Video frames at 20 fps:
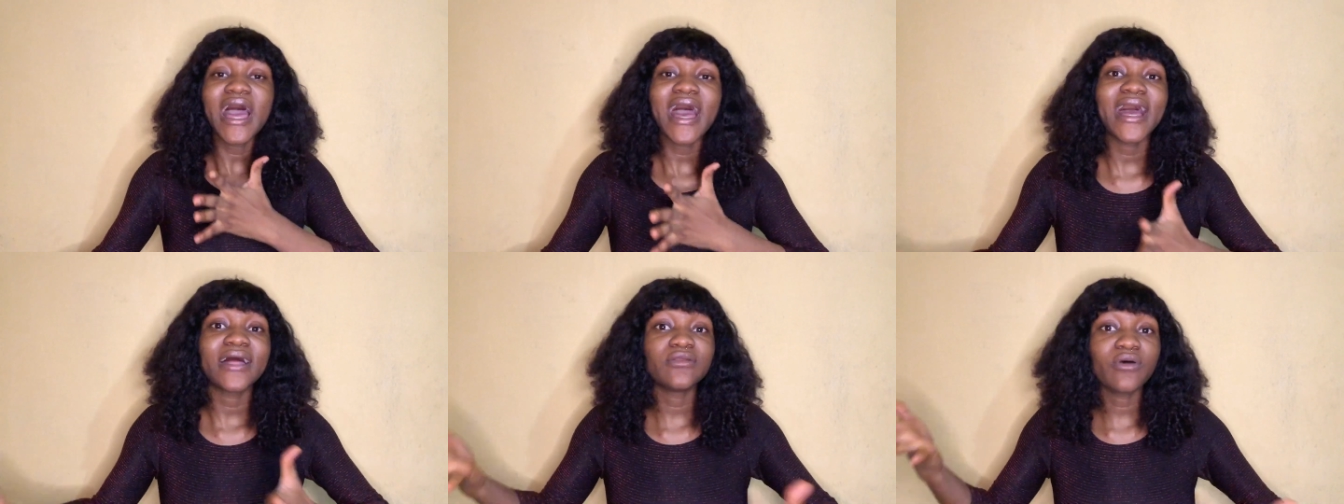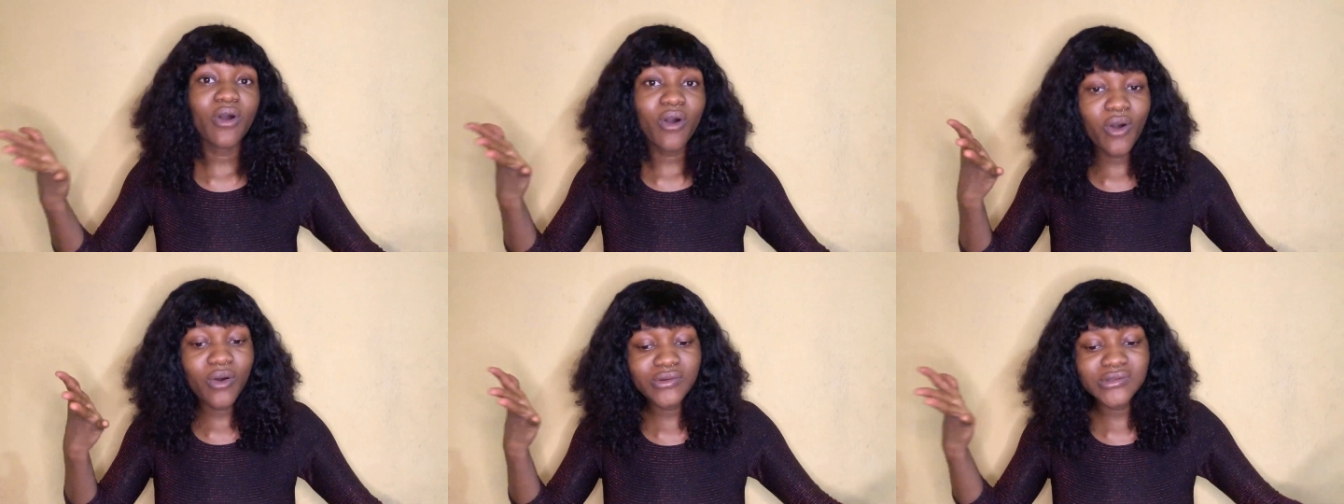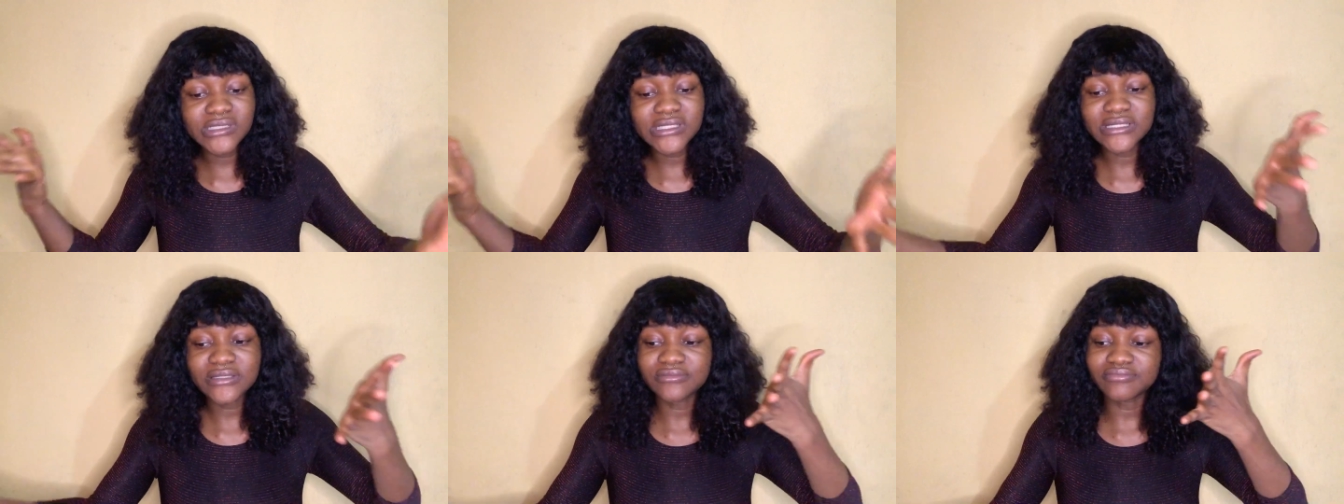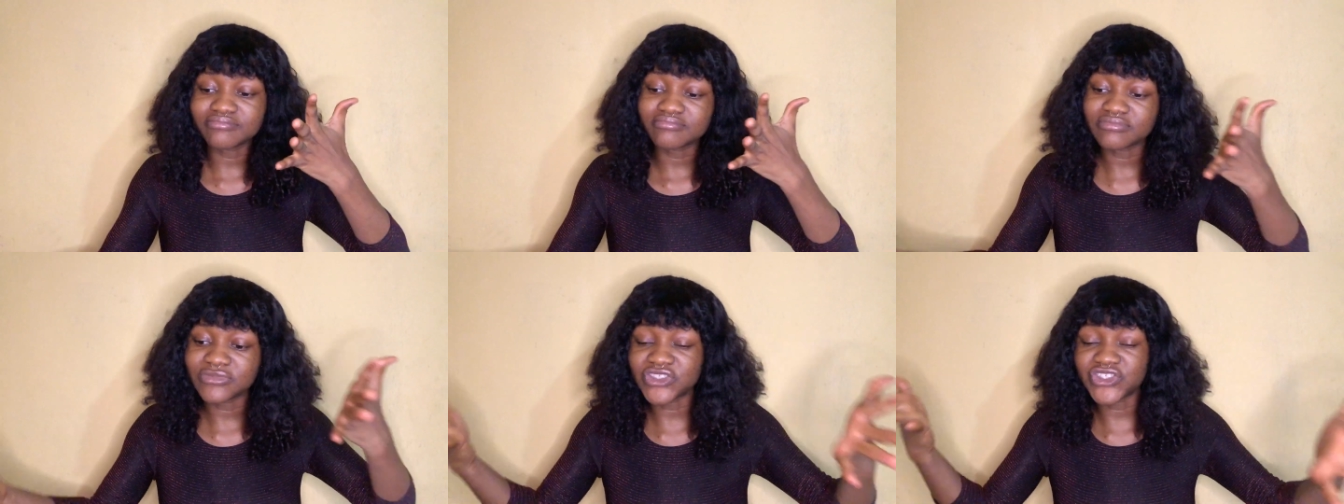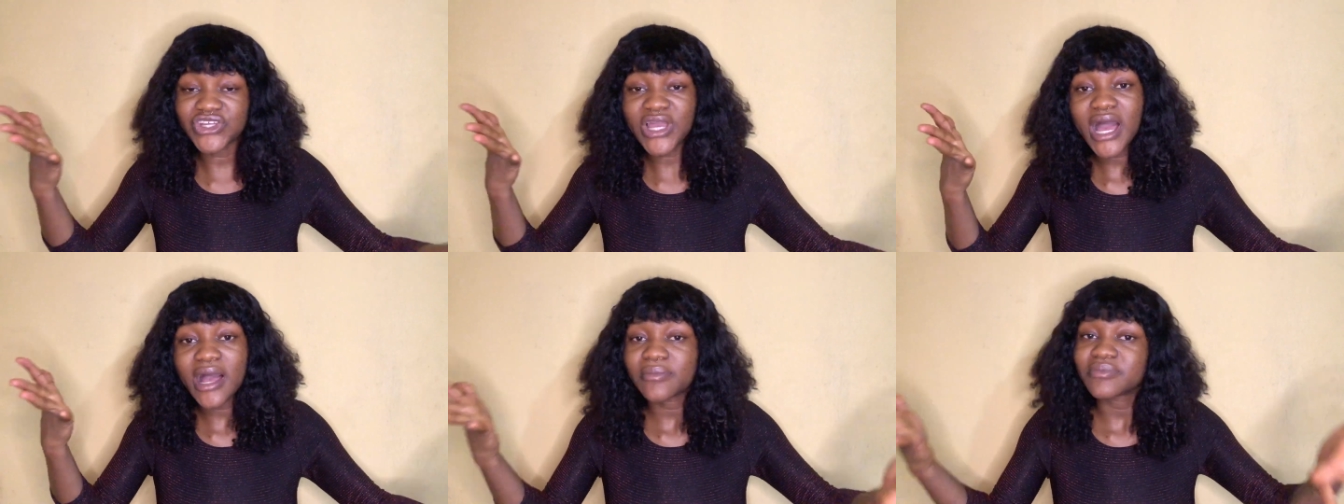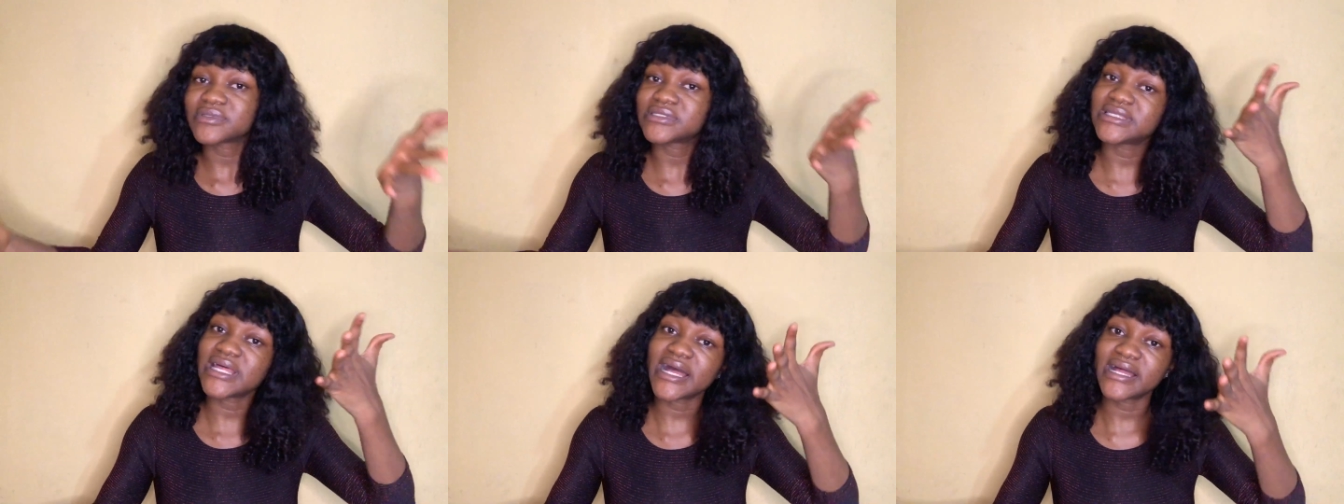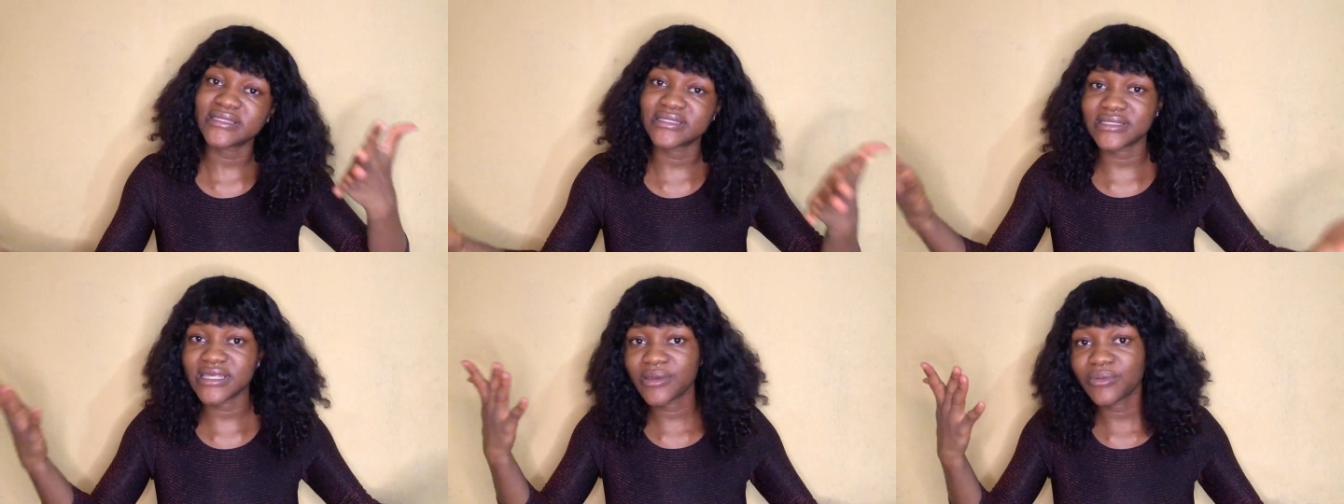and all the jabs
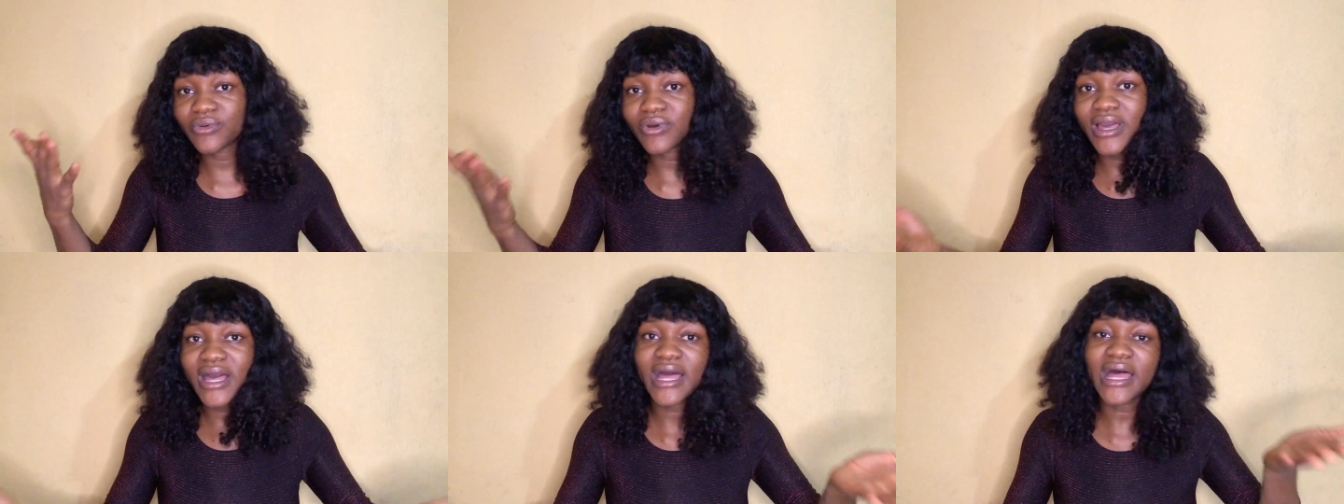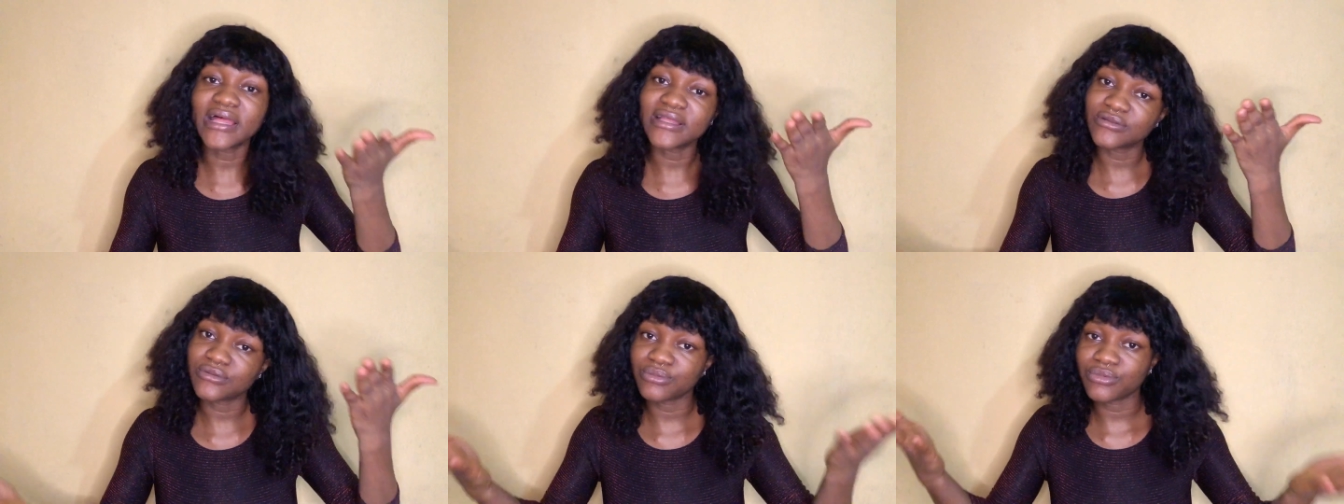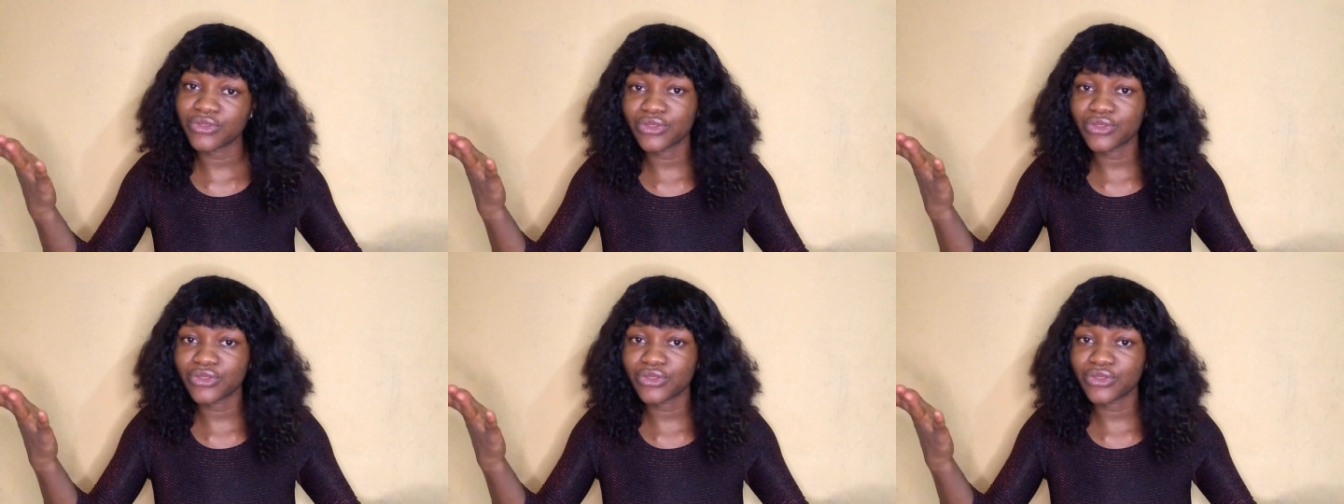that Ebuka